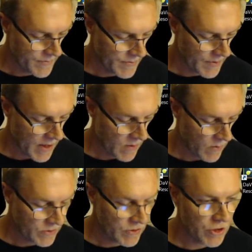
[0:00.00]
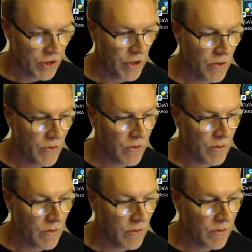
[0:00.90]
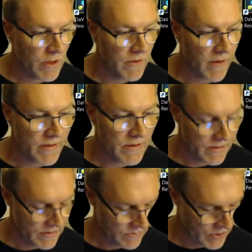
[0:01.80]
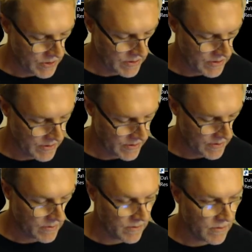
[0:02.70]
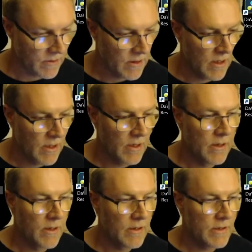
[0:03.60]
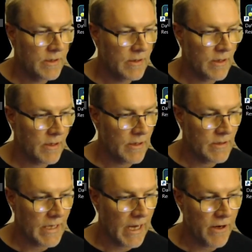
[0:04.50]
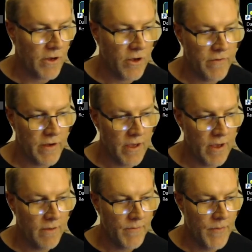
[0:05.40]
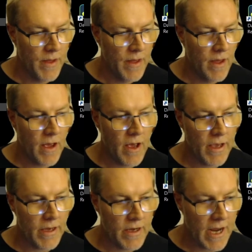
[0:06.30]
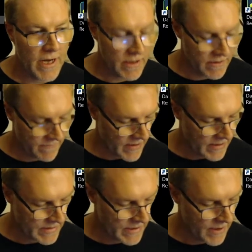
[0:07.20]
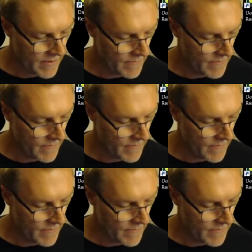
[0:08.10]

I want to show you the devices, which is this little scanner over here. I can add a device here.